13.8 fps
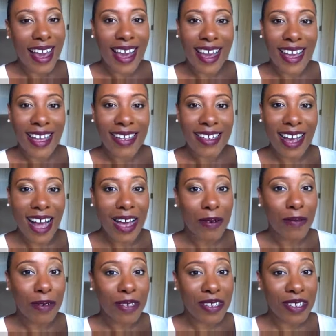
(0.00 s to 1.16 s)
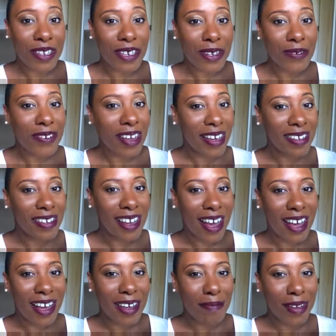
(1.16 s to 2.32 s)
and I will see you next
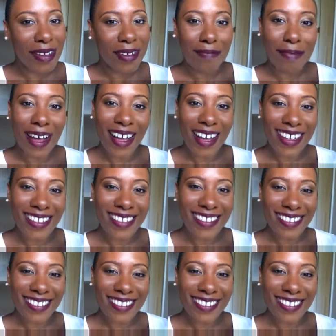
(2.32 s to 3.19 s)
time. Bye.